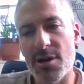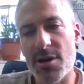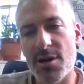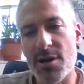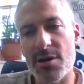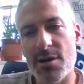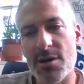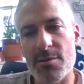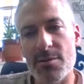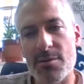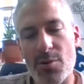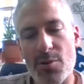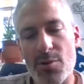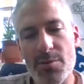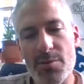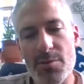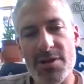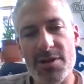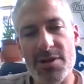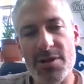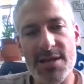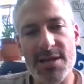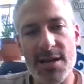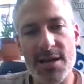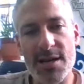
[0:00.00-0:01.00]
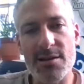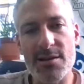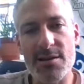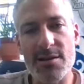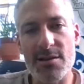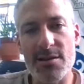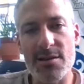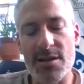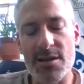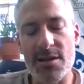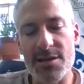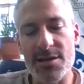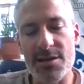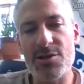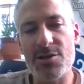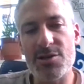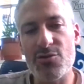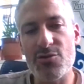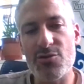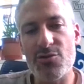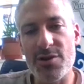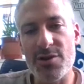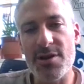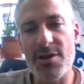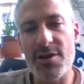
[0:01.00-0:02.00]
probably the second industry
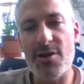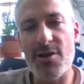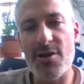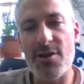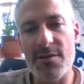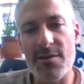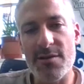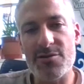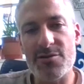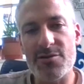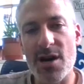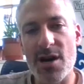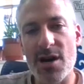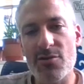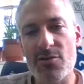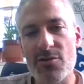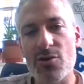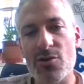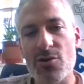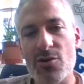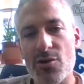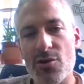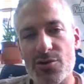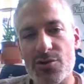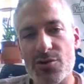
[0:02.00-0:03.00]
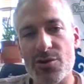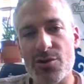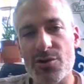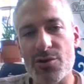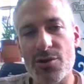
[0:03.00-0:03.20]
here after agriculture.